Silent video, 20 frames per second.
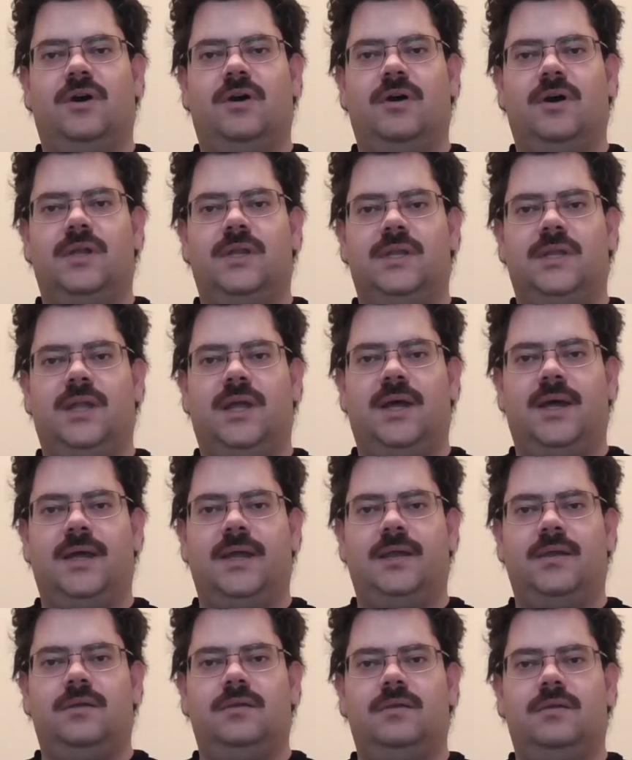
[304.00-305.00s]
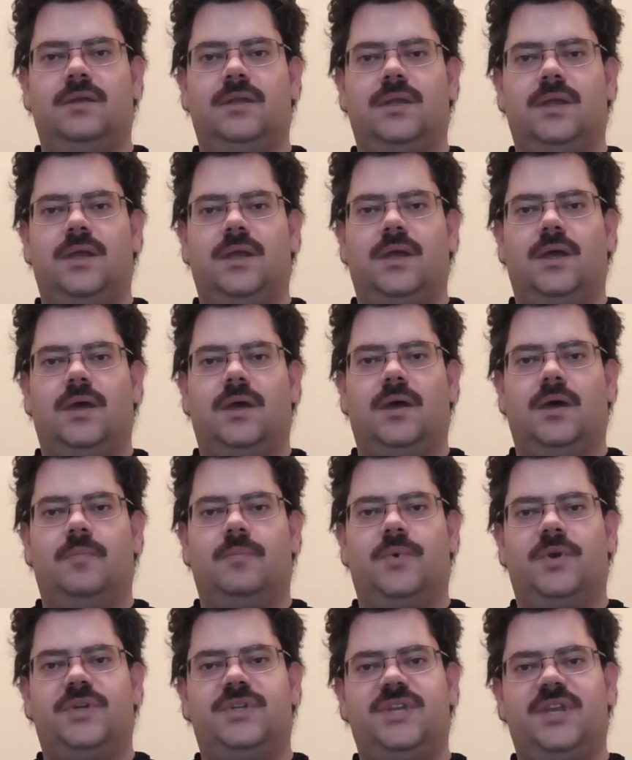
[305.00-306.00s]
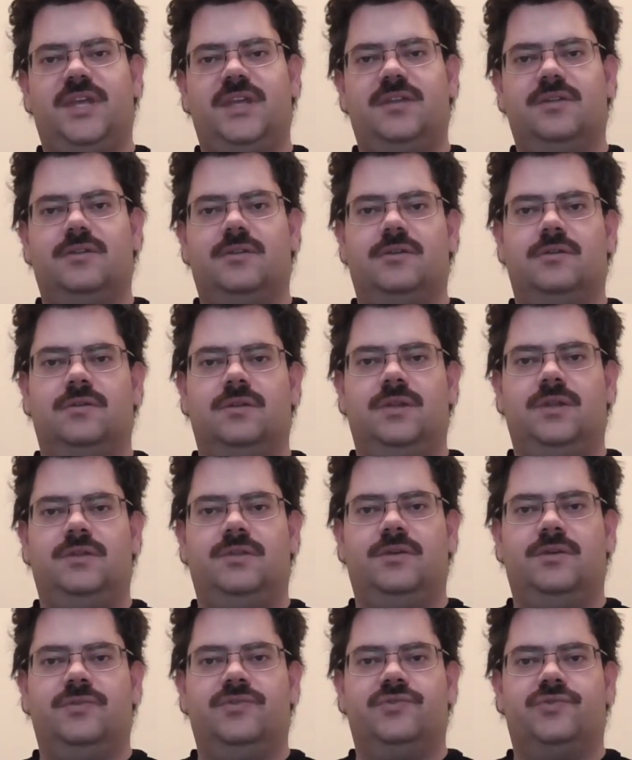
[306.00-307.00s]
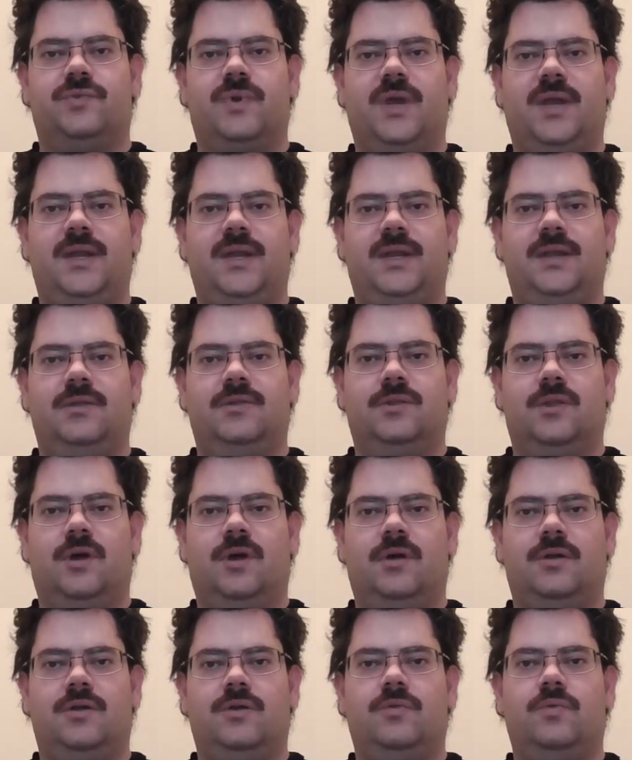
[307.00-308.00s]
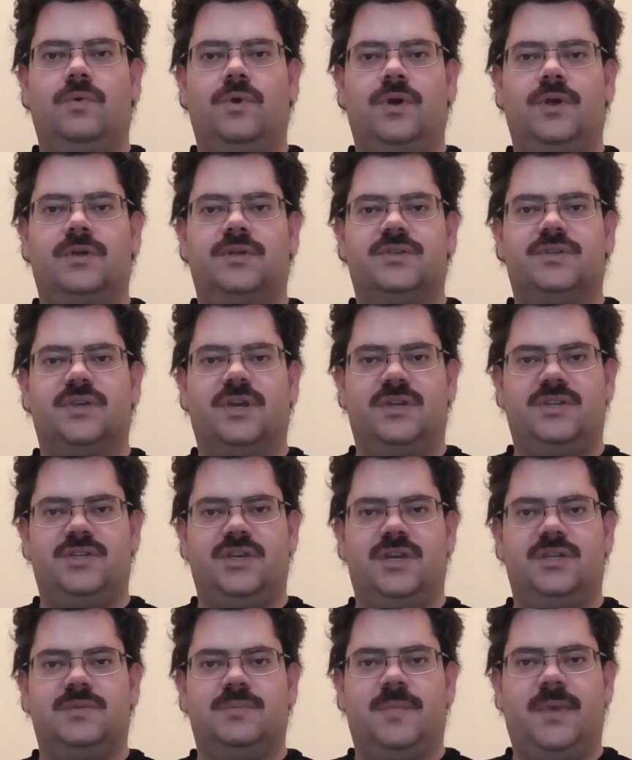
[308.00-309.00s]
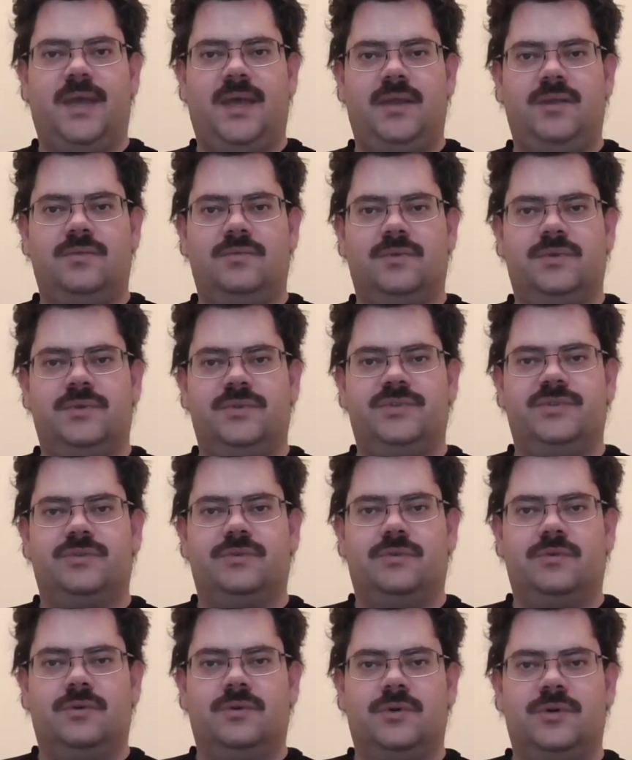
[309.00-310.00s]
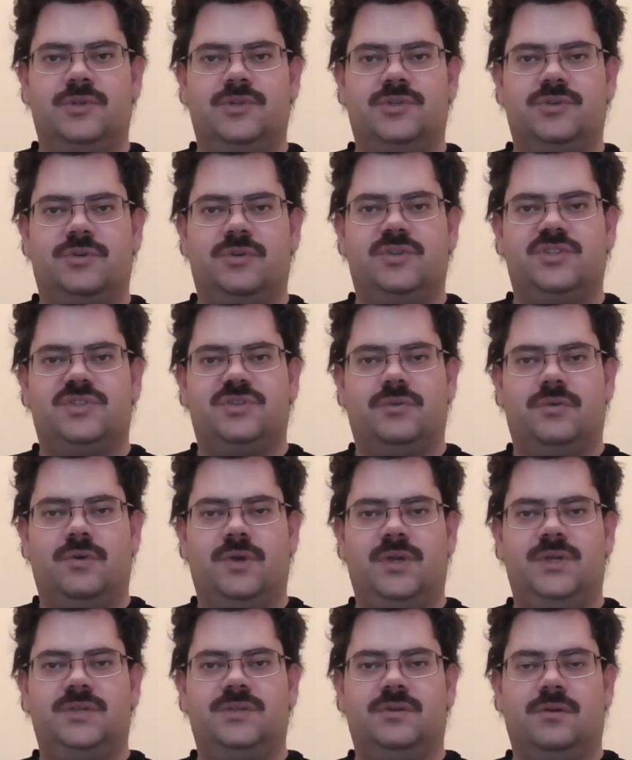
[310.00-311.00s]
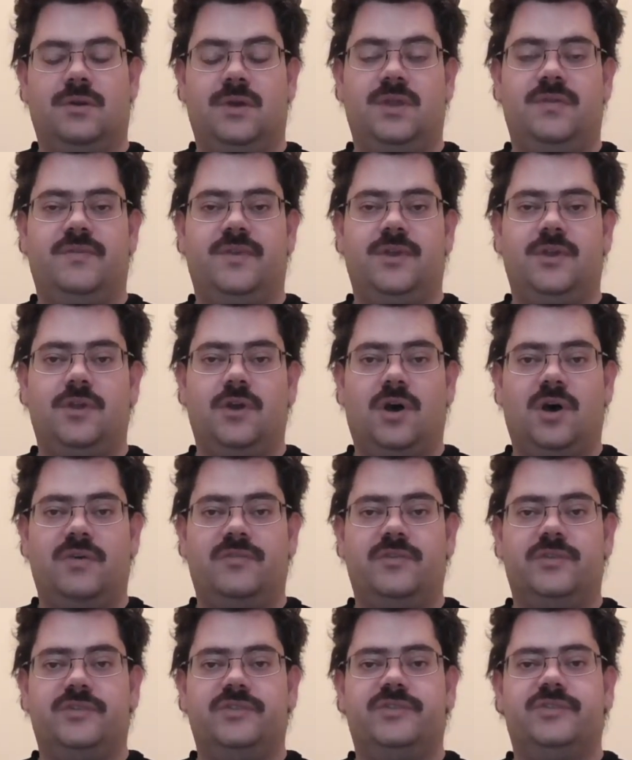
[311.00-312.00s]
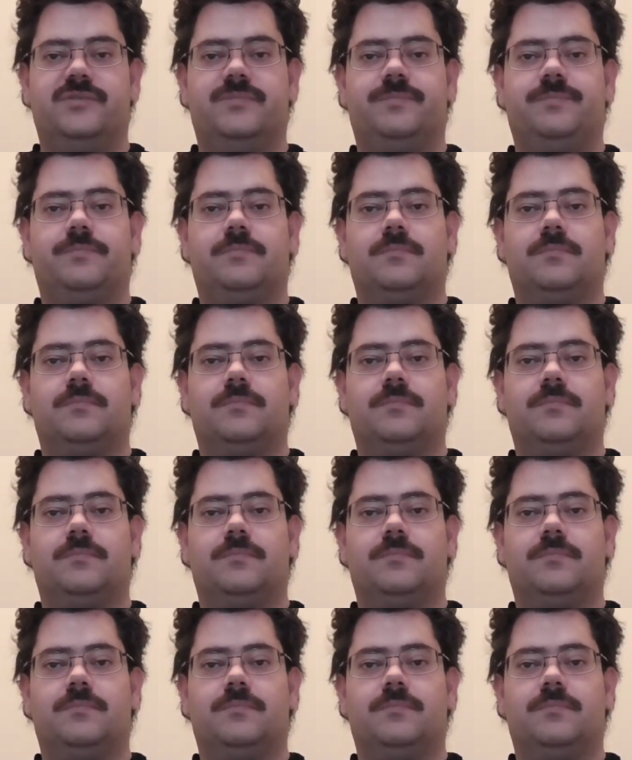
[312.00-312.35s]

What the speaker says: online, particularly those writing longer works such as manuals or short stories or even novels.